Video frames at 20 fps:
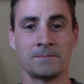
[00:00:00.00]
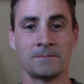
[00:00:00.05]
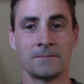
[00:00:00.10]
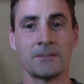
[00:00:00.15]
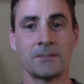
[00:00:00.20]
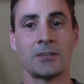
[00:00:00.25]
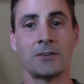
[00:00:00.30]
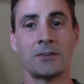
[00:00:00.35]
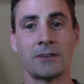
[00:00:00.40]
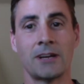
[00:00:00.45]

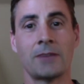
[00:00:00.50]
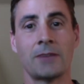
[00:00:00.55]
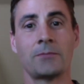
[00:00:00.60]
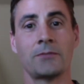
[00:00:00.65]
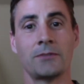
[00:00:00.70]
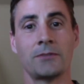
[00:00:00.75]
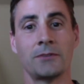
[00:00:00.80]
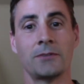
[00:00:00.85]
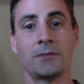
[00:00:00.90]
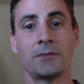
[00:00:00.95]
No,
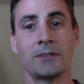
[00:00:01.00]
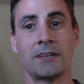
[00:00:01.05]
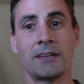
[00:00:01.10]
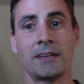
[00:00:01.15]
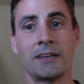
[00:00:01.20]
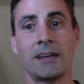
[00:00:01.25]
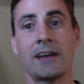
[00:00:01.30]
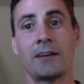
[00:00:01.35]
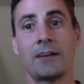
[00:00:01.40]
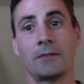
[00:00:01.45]
absolutely.
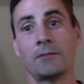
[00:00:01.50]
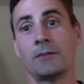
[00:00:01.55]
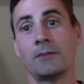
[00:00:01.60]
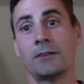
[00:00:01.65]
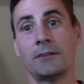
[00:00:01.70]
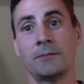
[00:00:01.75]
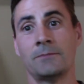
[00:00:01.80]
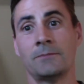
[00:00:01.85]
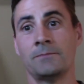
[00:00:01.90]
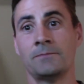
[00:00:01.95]

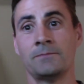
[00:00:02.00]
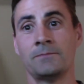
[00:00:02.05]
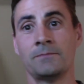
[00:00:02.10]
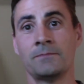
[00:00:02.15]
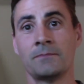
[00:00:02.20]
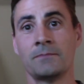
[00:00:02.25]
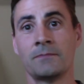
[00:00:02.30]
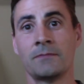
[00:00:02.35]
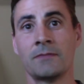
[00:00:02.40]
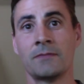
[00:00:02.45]
Yeah.
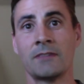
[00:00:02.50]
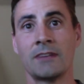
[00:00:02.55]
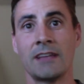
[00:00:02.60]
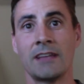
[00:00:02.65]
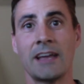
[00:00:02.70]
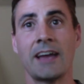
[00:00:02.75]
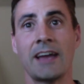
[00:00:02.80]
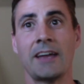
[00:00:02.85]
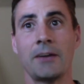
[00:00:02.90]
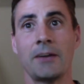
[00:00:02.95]

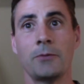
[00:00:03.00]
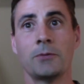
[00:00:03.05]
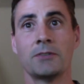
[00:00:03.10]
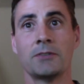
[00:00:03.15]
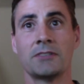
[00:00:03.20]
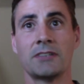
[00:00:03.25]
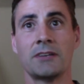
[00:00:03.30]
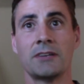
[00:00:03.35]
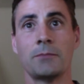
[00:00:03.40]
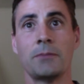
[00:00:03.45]
Yeah, it
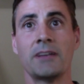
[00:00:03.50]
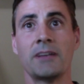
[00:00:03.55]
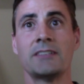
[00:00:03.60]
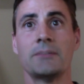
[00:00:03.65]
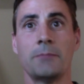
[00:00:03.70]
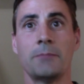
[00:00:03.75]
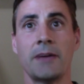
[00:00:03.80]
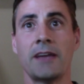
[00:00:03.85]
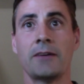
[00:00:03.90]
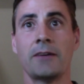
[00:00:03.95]
was a big
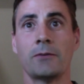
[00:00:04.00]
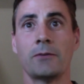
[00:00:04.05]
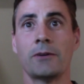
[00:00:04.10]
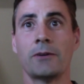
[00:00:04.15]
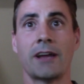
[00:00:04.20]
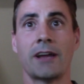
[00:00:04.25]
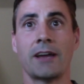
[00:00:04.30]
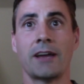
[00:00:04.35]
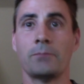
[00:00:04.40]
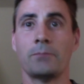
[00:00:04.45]
debate
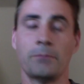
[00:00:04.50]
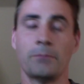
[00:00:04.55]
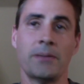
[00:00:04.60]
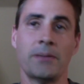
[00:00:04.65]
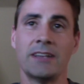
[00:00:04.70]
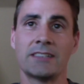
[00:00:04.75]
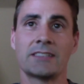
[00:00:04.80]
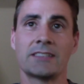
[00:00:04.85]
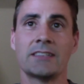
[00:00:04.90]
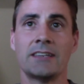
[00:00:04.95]
when I
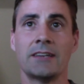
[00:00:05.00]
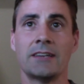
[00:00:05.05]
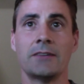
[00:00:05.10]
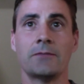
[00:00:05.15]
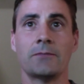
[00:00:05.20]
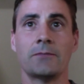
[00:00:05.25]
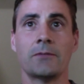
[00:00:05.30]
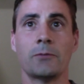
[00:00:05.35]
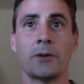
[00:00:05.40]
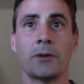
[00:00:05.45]

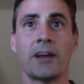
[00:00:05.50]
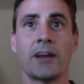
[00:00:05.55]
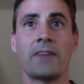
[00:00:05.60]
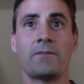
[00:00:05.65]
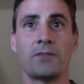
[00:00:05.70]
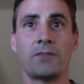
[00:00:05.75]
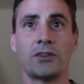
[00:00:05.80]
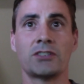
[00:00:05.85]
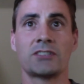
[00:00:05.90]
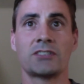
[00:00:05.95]

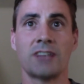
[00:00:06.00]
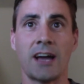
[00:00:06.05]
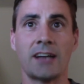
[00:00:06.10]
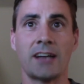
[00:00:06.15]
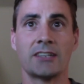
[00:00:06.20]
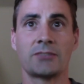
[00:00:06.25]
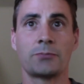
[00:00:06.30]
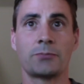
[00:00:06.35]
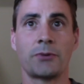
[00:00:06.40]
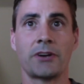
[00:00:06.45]
first got
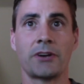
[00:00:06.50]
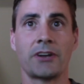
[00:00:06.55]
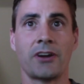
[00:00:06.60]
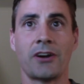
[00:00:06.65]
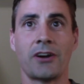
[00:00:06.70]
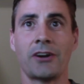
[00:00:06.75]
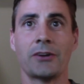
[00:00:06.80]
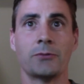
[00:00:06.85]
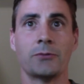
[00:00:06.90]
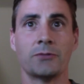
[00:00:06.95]
a sprint
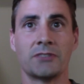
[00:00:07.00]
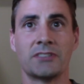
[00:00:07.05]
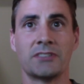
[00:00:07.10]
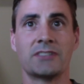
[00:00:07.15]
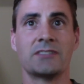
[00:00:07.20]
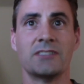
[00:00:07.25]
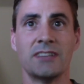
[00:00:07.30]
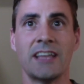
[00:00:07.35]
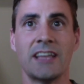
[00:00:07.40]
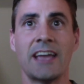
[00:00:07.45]
car. It was
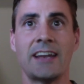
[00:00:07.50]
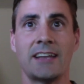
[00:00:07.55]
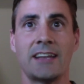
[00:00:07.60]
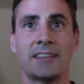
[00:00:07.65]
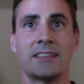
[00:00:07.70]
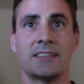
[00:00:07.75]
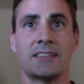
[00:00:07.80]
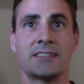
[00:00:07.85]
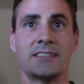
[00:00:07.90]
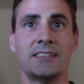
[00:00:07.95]
late
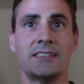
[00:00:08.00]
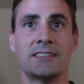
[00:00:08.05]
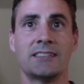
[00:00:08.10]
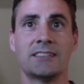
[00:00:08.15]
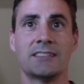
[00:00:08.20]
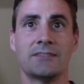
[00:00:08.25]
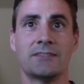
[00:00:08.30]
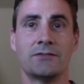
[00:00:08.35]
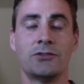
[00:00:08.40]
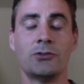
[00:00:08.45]
at the
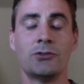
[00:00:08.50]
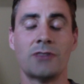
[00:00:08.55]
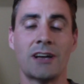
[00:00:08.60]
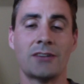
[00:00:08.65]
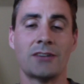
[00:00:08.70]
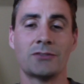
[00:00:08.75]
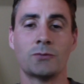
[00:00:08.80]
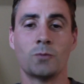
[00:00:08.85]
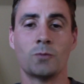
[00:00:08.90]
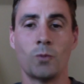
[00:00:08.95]
season of
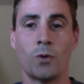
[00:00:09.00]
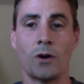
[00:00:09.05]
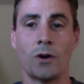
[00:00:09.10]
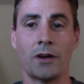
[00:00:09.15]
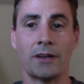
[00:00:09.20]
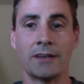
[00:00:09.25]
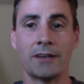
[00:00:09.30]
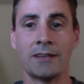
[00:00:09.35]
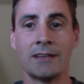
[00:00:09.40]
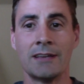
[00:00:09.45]

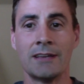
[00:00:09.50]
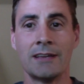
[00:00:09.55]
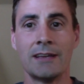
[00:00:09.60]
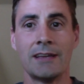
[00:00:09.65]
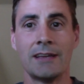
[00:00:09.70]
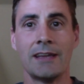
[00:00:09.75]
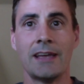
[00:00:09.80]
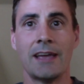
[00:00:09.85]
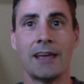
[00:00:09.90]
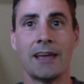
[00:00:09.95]
2001,
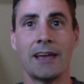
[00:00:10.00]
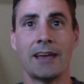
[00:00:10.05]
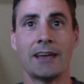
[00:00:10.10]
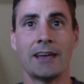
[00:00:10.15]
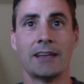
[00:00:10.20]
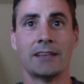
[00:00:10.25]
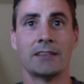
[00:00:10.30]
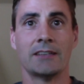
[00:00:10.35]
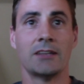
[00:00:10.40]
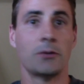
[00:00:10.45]

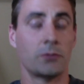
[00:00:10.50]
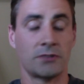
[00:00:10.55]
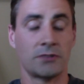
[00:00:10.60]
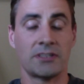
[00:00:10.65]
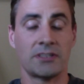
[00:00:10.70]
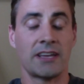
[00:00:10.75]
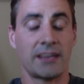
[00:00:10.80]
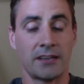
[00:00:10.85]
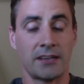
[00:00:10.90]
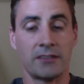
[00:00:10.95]
and it was
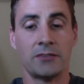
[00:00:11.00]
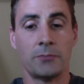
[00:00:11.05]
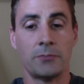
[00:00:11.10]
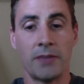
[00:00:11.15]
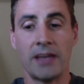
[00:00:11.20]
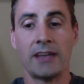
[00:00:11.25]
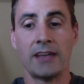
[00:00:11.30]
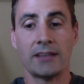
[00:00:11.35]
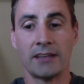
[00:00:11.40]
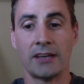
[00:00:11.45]
like a
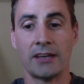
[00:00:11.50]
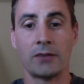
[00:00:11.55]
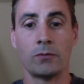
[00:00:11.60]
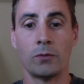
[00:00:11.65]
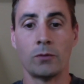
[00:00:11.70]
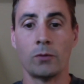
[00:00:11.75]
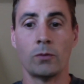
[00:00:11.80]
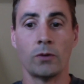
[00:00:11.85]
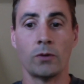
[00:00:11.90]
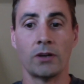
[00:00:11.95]
debate, like,
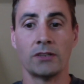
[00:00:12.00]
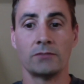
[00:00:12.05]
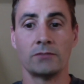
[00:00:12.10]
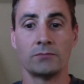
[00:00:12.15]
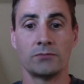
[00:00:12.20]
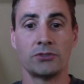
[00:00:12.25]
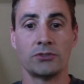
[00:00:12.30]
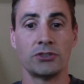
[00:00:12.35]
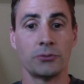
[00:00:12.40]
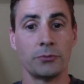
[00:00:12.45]
well, what
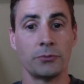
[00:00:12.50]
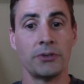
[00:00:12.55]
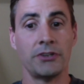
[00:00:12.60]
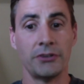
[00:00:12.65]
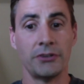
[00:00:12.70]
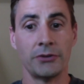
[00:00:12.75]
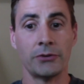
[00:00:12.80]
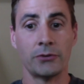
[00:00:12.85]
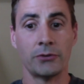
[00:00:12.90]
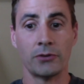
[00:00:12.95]
should we
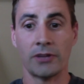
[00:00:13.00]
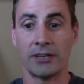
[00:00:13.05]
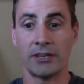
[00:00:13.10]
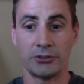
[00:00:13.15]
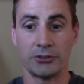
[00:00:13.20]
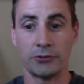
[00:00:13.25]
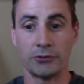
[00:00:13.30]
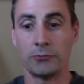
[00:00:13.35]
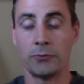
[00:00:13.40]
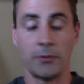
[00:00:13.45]
do? Like,
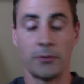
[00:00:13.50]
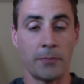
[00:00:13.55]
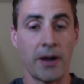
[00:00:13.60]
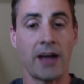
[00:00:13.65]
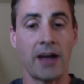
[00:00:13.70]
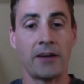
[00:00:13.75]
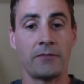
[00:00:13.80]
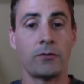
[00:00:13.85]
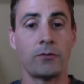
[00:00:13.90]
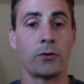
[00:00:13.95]
should we
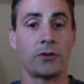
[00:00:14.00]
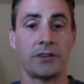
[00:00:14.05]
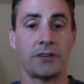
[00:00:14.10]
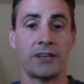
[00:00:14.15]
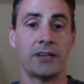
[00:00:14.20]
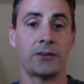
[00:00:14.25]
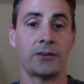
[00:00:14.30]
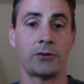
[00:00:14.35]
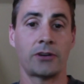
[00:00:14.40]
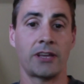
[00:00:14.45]
buy a
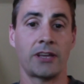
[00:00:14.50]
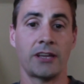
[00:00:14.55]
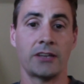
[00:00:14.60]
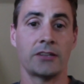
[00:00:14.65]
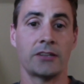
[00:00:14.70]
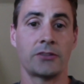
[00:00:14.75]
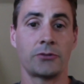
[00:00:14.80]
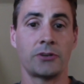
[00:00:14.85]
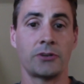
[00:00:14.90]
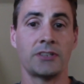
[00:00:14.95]
410 or get
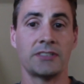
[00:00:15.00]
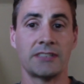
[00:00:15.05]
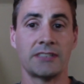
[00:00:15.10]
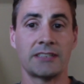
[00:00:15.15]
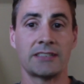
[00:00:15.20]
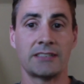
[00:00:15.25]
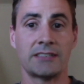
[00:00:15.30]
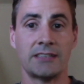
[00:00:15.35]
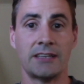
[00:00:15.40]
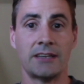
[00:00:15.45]
a
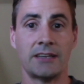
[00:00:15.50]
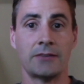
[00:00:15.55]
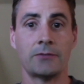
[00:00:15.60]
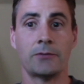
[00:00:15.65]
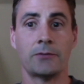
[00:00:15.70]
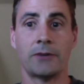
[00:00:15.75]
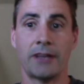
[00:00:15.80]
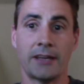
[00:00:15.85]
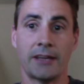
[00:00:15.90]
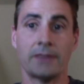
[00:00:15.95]
360?
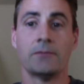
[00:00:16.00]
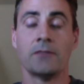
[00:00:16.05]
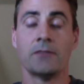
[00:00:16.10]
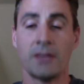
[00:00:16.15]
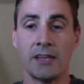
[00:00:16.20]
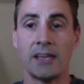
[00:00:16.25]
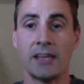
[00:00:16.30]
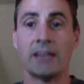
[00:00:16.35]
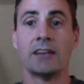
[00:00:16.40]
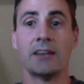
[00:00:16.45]
We
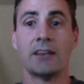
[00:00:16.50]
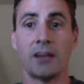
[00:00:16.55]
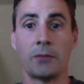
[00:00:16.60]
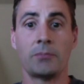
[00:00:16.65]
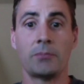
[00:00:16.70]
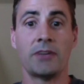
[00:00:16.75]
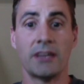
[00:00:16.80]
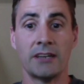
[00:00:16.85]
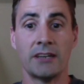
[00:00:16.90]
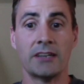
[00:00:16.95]
ended
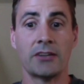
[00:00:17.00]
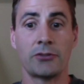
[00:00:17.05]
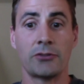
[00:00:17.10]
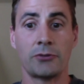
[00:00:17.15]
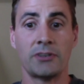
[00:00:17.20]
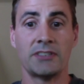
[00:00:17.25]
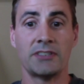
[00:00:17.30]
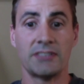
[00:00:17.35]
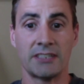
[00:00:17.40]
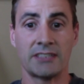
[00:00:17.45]
up getting a
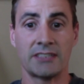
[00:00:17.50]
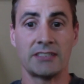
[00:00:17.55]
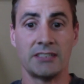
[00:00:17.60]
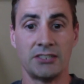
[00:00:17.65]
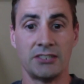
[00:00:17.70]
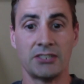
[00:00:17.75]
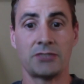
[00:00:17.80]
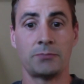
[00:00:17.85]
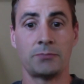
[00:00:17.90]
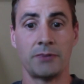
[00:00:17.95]
360
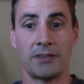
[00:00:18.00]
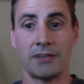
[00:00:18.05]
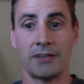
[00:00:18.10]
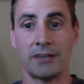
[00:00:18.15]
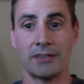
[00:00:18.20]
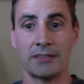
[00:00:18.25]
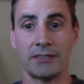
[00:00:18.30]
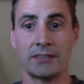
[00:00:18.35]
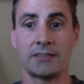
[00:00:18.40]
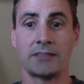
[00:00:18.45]
just
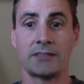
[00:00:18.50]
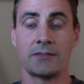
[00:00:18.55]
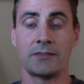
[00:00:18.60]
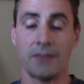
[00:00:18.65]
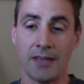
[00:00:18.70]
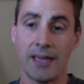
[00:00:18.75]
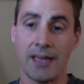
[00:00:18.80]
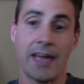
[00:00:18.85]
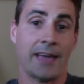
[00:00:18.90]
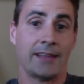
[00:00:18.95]
because
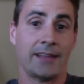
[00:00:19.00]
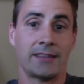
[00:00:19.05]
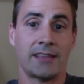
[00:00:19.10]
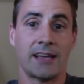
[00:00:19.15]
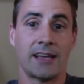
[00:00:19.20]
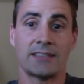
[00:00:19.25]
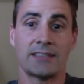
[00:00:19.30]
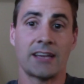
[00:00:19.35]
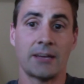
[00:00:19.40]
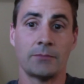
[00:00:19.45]
at
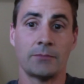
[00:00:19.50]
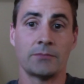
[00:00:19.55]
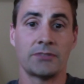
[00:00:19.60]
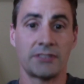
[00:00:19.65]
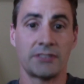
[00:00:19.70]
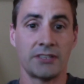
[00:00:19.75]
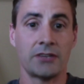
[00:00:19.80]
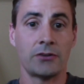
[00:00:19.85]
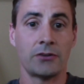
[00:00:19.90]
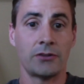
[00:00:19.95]
that time
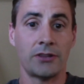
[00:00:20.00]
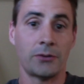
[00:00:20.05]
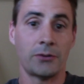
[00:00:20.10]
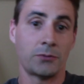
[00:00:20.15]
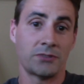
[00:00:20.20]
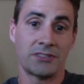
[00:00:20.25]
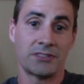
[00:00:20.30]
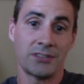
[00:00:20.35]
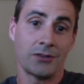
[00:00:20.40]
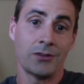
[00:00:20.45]
there
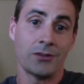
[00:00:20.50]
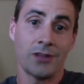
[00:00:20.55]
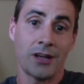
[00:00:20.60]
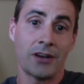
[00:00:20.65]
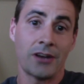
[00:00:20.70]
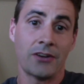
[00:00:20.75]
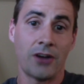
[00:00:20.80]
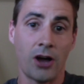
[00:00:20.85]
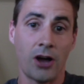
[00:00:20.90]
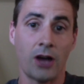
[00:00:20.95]
were still a
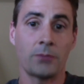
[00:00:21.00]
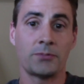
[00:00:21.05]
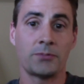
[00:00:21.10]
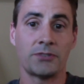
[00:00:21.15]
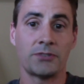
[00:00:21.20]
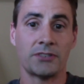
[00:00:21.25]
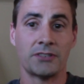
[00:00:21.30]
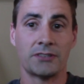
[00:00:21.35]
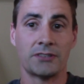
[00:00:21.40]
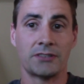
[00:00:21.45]
lot of
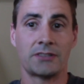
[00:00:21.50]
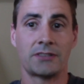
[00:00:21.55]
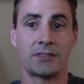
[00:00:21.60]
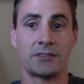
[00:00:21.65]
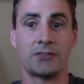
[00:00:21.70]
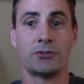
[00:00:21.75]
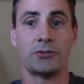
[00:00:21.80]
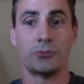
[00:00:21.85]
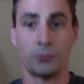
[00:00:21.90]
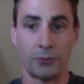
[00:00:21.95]
options
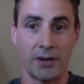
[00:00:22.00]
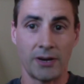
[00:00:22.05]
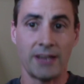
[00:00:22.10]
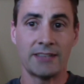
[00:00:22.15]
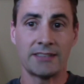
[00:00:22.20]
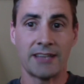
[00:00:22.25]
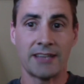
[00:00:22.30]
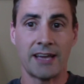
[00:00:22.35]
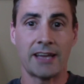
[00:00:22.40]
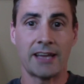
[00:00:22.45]
to
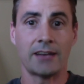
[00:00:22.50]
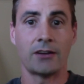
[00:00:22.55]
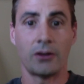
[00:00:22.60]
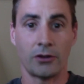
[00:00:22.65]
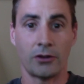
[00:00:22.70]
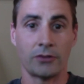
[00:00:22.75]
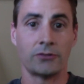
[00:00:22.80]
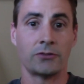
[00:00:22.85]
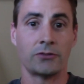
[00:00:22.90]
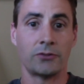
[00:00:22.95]
race at
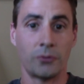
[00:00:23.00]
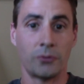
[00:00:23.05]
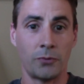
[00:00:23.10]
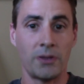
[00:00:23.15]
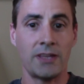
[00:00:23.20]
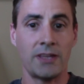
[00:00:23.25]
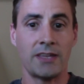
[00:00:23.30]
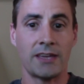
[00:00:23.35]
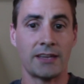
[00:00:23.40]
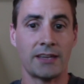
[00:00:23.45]
on the
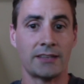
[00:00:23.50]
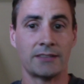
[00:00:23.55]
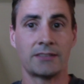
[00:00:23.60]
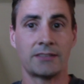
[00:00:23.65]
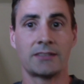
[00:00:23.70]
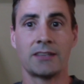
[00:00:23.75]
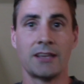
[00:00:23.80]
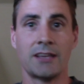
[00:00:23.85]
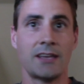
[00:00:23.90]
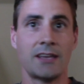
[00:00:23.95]

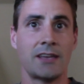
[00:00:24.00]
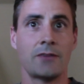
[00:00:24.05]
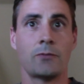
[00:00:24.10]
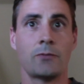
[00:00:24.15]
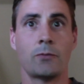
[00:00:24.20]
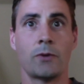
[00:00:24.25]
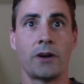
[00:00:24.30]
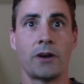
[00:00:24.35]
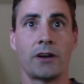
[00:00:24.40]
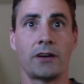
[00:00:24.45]
weekends,
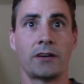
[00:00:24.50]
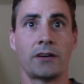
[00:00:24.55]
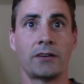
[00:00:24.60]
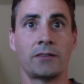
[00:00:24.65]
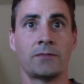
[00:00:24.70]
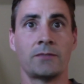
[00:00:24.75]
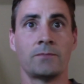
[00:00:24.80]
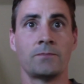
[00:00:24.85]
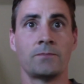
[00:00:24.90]
where